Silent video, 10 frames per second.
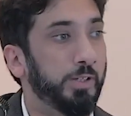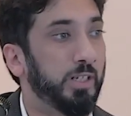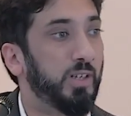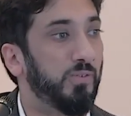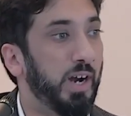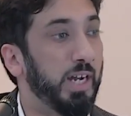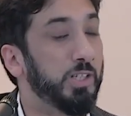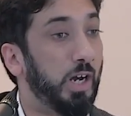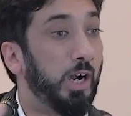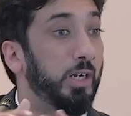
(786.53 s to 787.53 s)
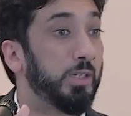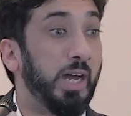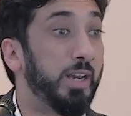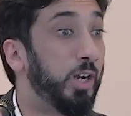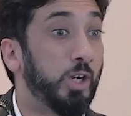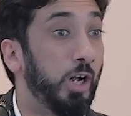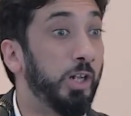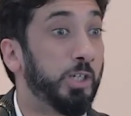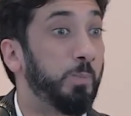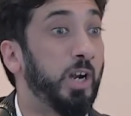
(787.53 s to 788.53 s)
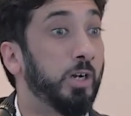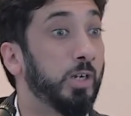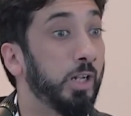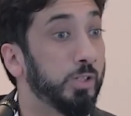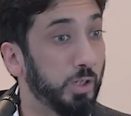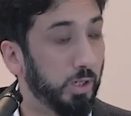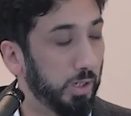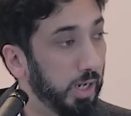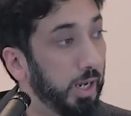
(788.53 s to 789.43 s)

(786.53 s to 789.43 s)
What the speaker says: that defines not our cult, but our culture